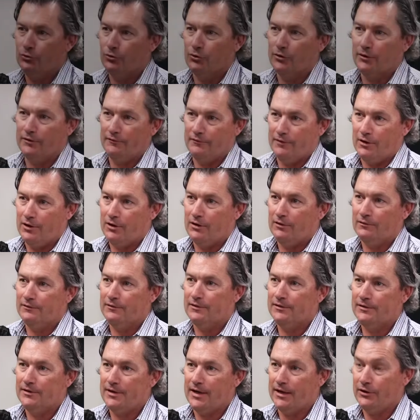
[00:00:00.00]
were
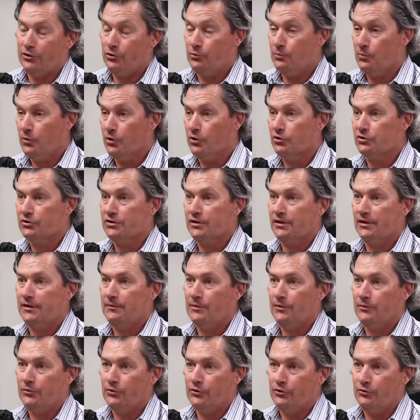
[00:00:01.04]
involved, not you personally,
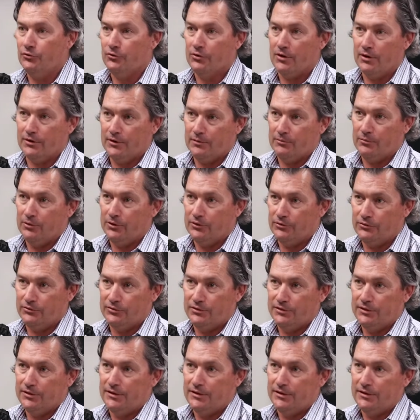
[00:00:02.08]
but when you were on the Blues,